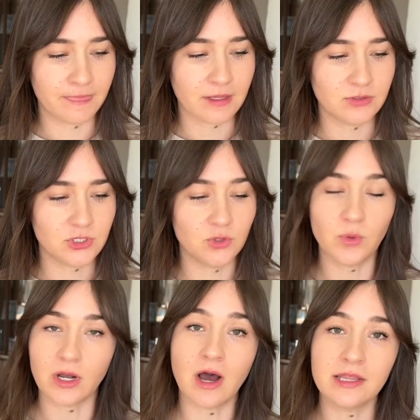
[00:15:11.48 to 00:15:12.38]
to
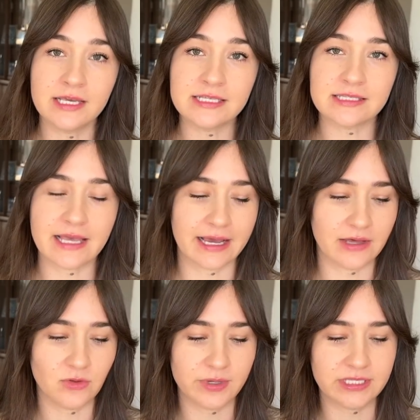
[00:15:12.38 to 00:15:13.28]
work on this. Like
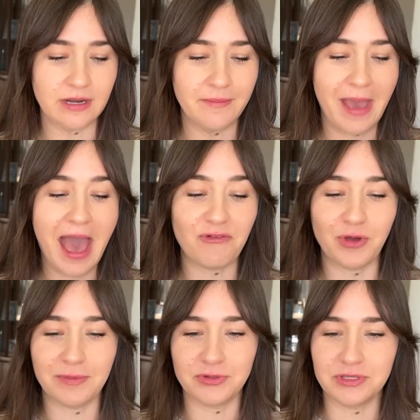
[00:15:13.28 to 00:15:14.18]
the reason I'm halfway
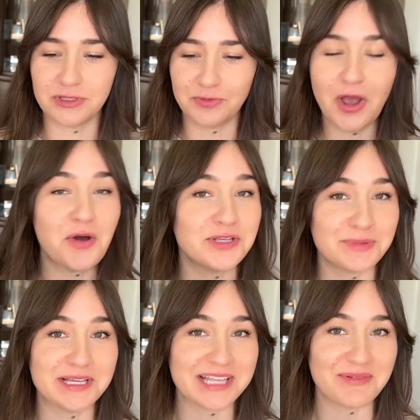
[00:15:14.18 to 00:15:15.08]
between this row is
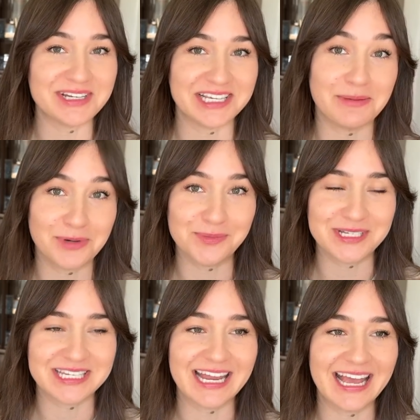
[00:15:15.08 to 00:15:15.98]
because I went to get boba
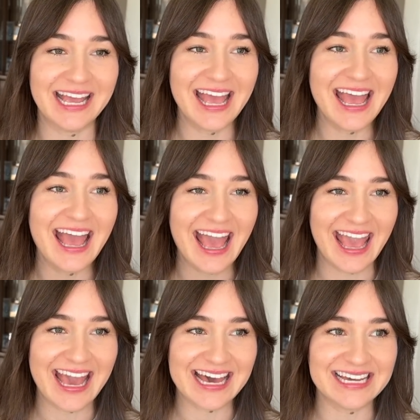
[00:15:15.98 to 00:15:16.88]
today
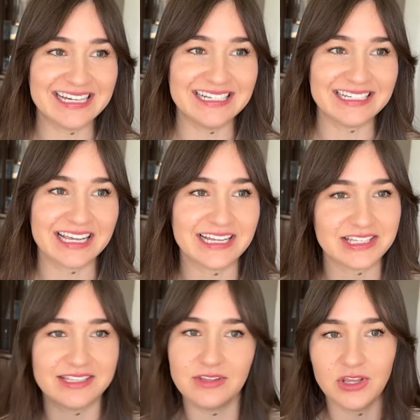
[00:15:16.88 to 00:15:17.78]
and it,
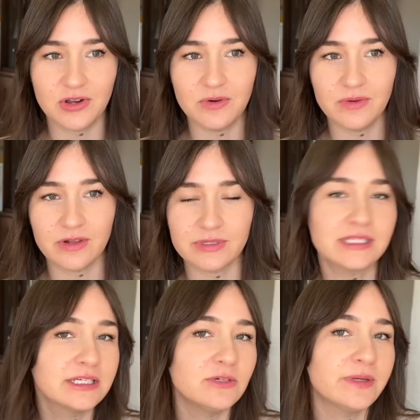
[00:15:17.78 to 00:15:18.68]
you know, there was a
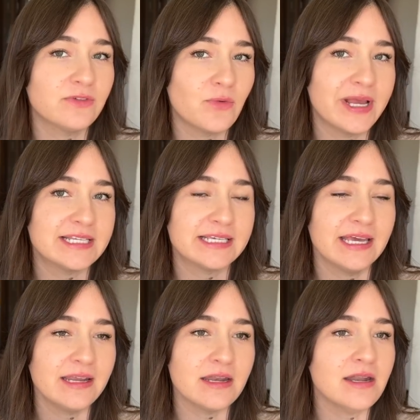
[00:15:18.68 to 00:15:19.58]
little bit of a wait to
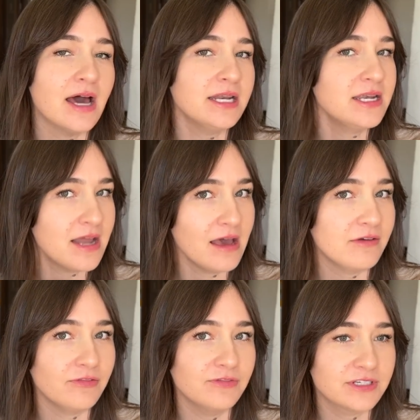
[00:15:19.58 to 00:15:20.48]
get it. Not
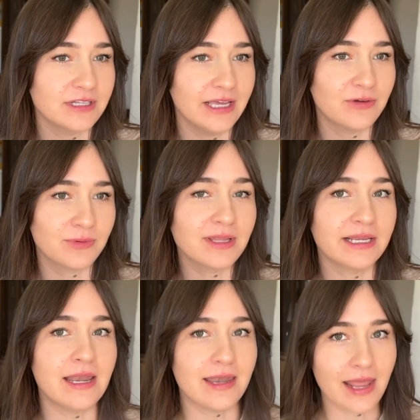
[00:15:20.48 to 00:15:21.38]
enough to like really
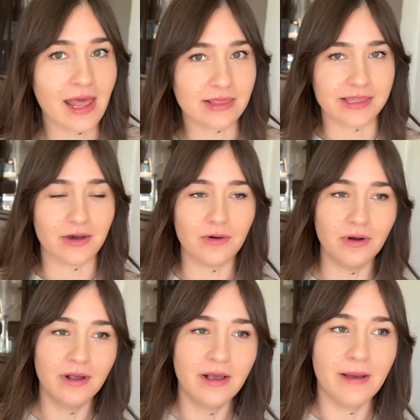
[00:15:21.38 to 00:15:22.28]
knit though,
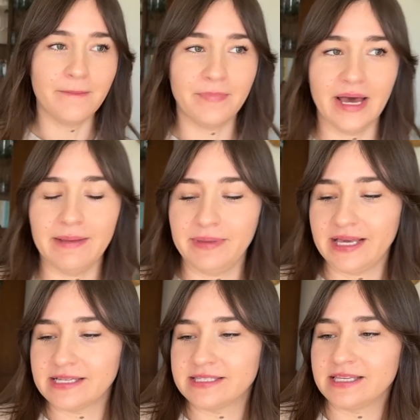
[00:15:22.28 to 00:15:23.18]
but
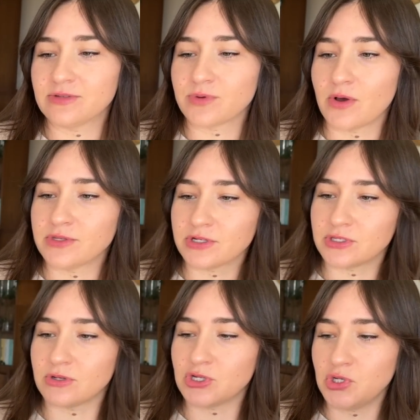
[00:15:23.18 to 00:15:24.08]
because these rows are
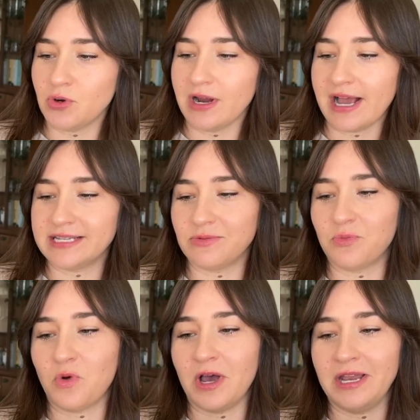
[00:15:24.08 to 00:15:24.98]
so short, I did
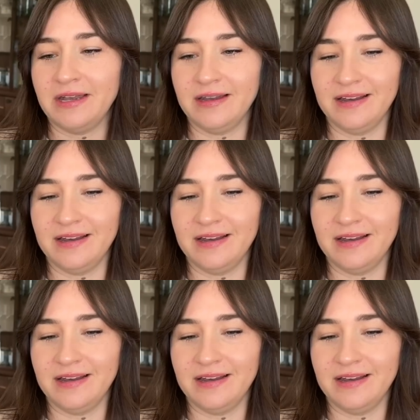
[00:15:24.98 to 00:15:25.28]
one